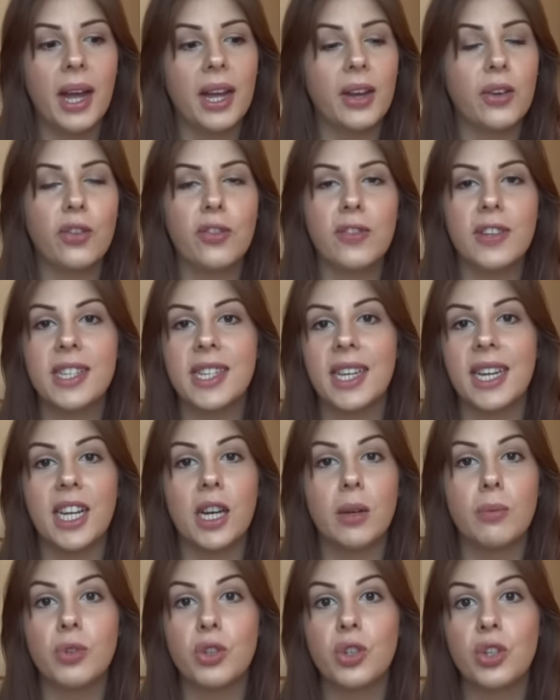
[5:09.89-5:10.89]
and obviously
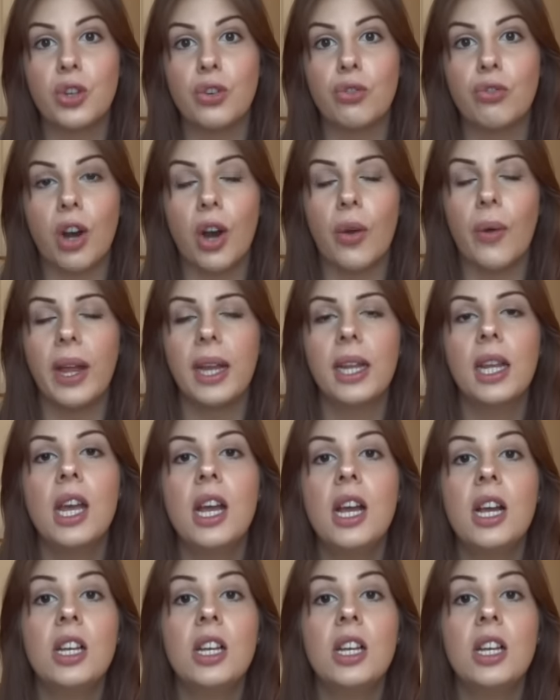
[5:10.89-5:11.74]
I'm just growing.